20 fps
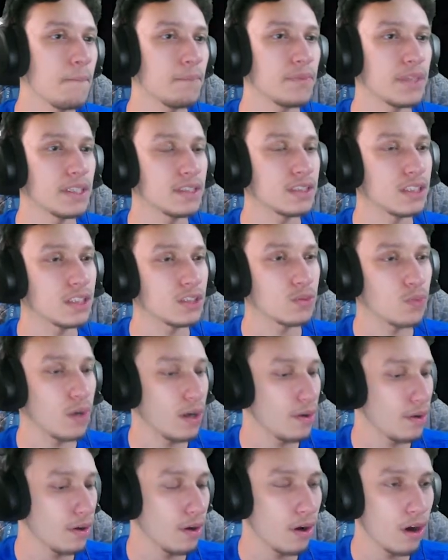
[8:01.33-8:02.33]
This is
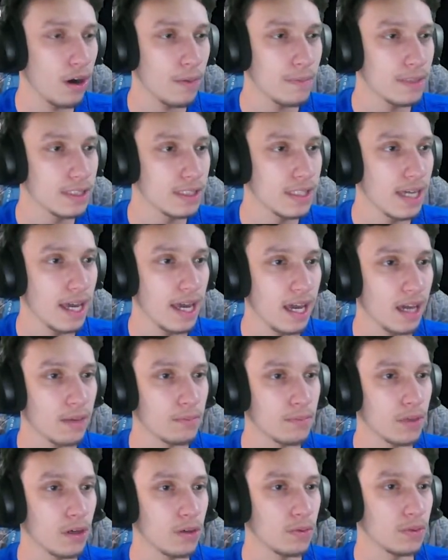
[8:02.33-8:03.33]
where it all began,
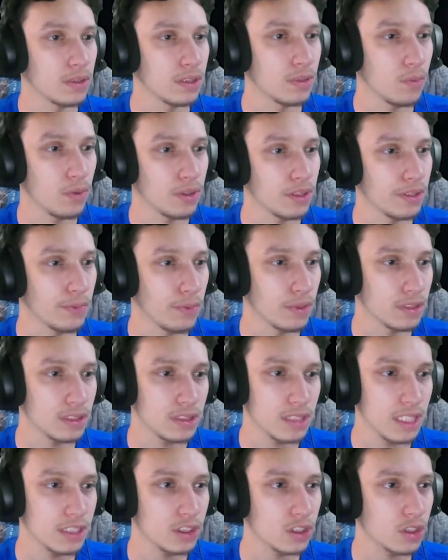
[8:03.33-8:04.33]
bro. With when the once
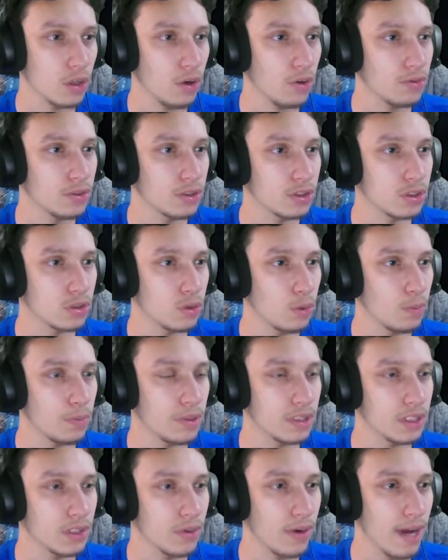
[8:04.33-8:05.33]
they showed the
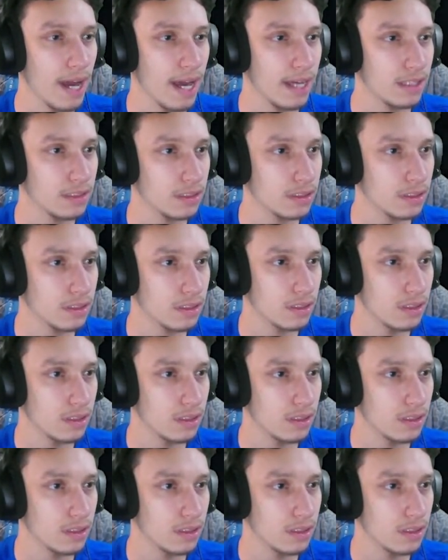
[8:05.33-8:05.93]
stupid grass.